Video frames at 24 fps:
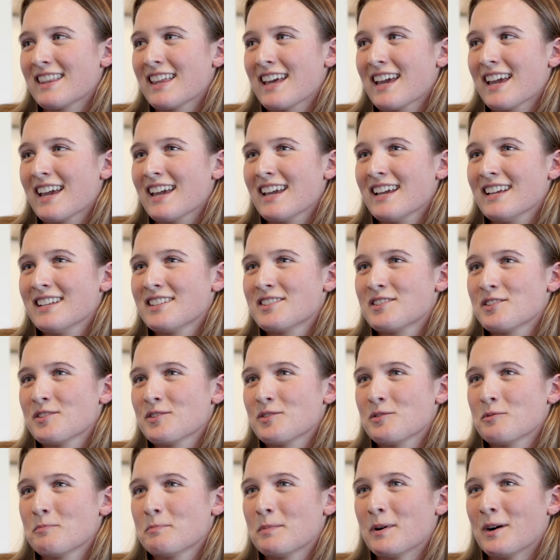They
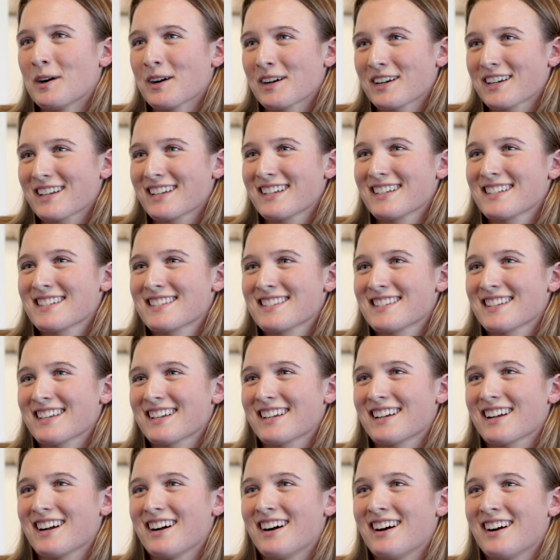do parties
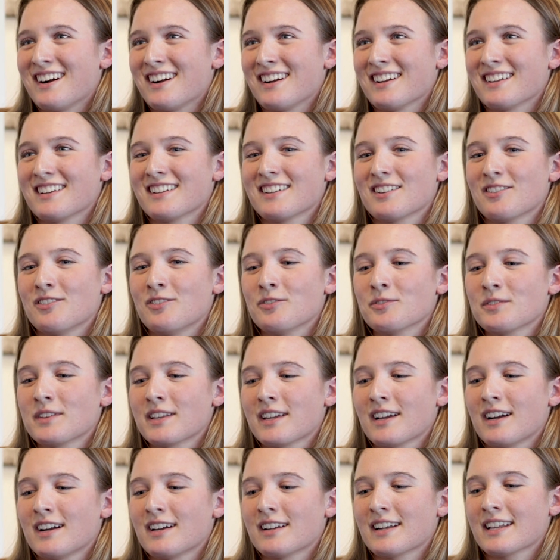like
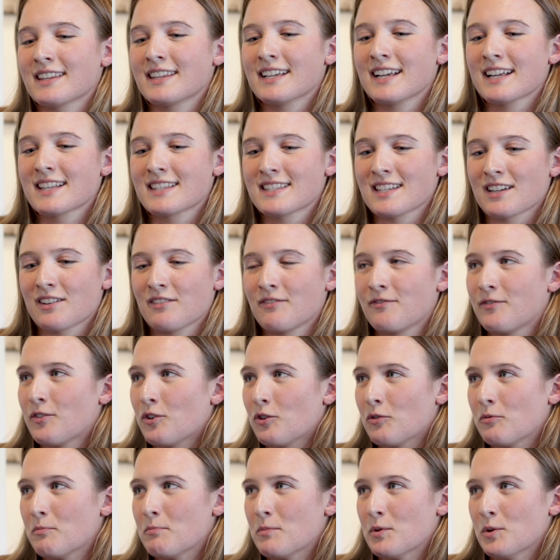only on I think it's like
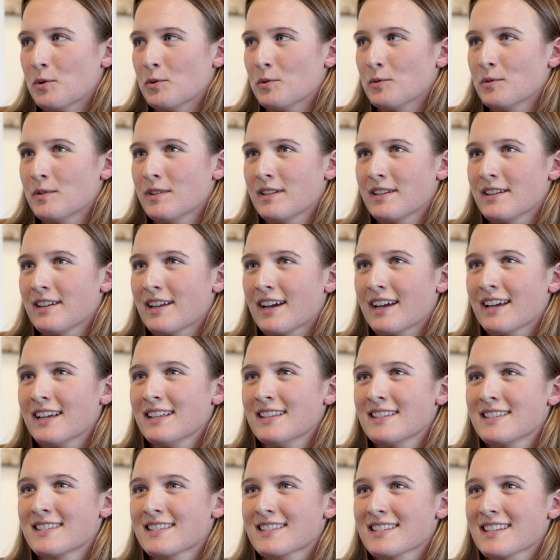full moon
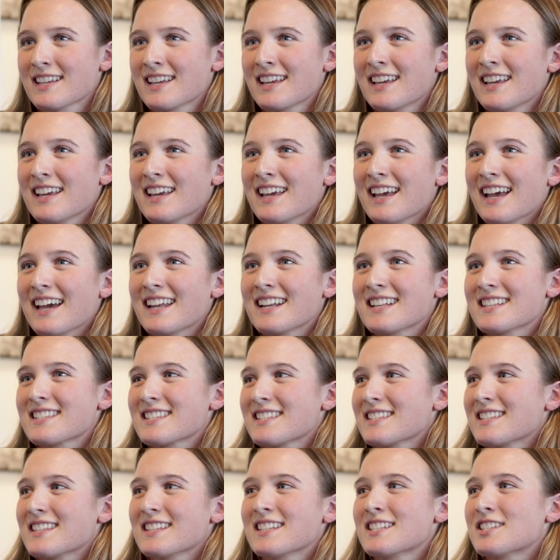nights, and it's
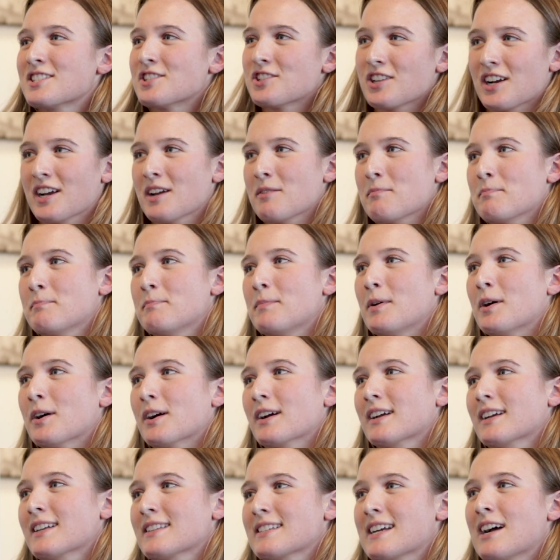this giant
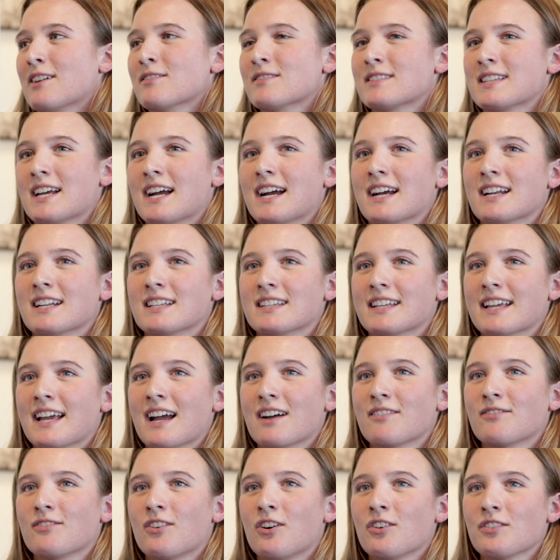park. It's outside, and they
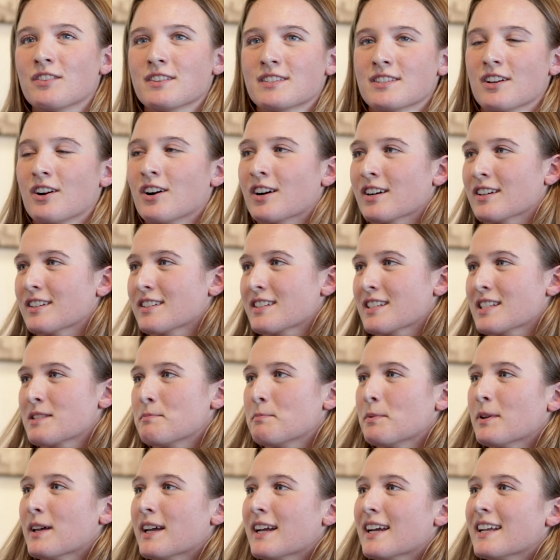have all this art
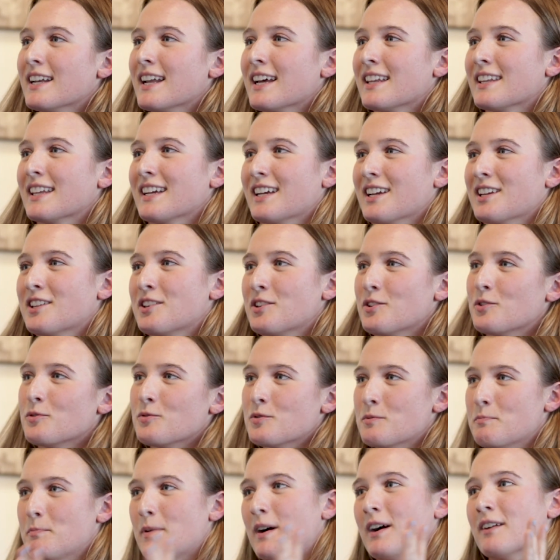displayed and like a
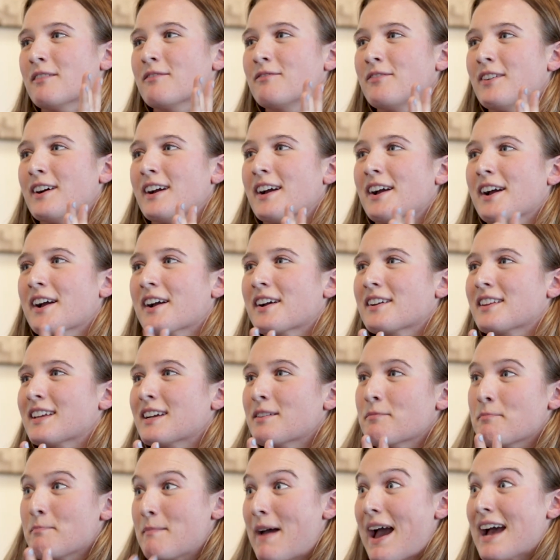huge bonfire, like
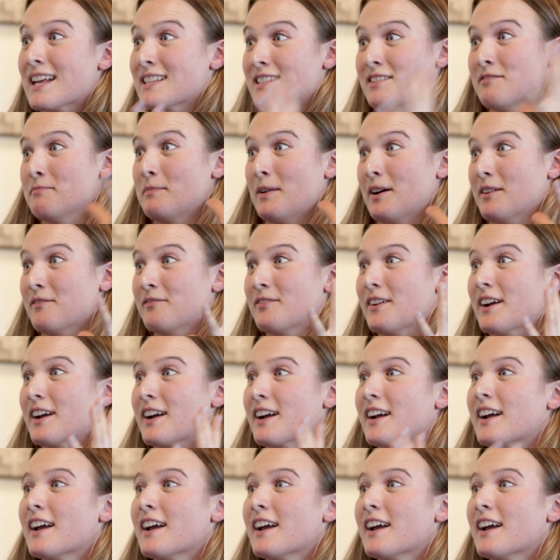massive bonfire.